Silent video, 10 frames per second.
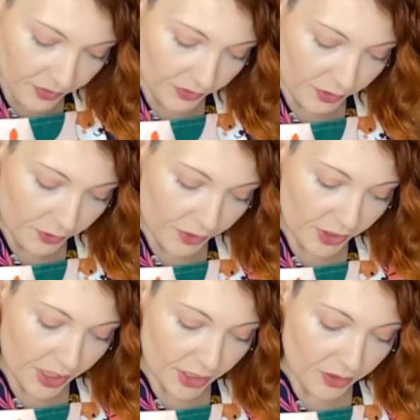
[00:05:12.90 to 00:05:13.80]
If you feel
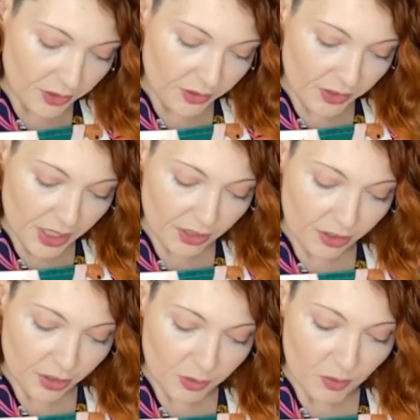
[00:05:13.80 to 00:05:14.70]
like you need a
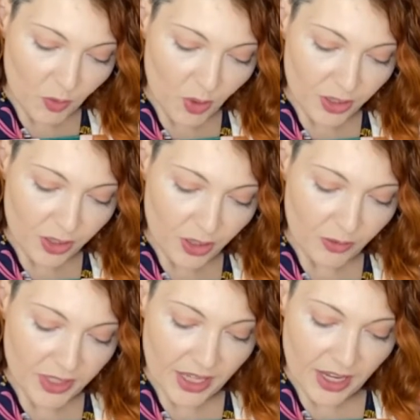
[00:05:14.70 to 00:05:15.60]
little bit more, you can
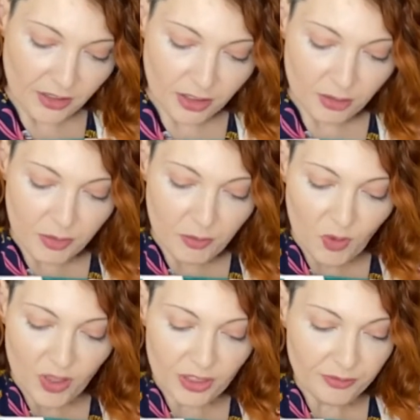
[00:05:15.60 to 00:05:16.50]
always add a little bit
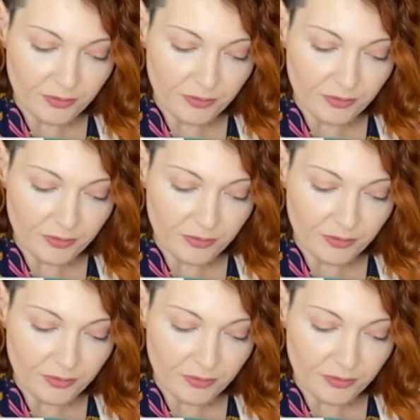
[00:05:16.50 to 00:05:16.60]
more.